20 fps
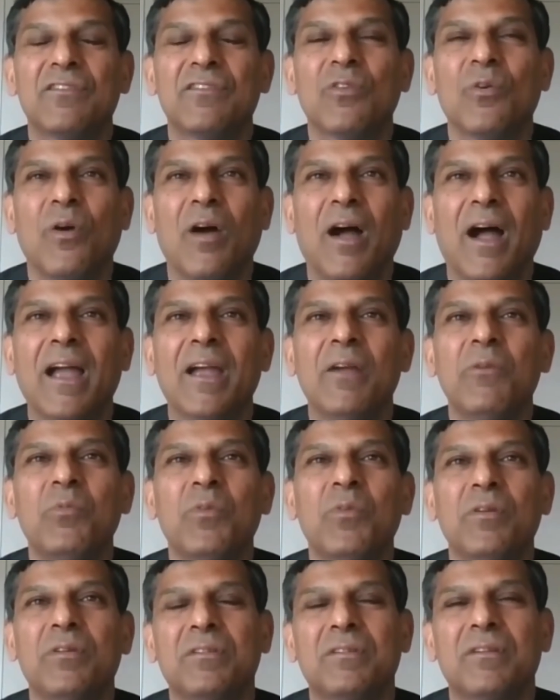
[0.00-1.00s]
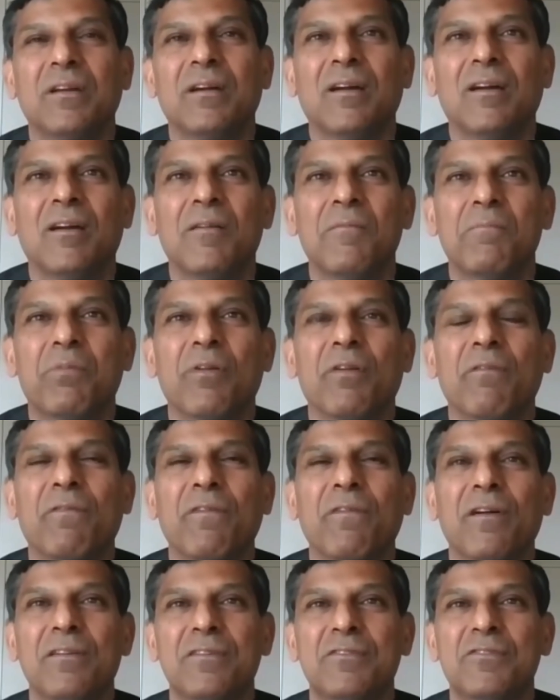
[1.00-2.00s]
so I would
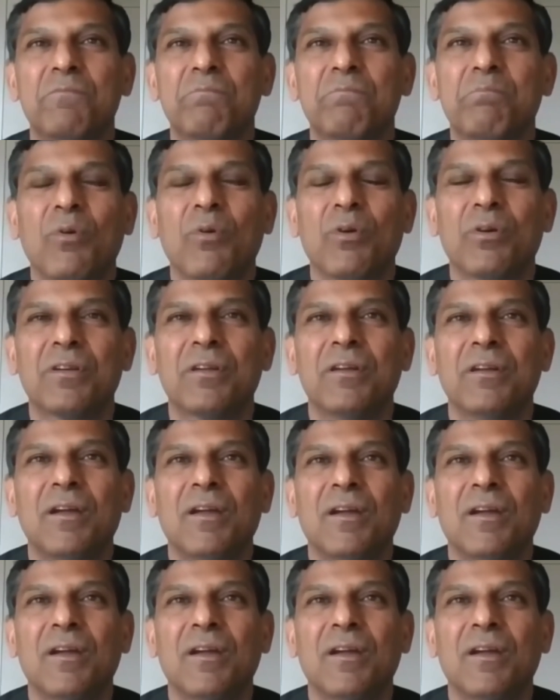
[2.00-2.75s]
prefer to put,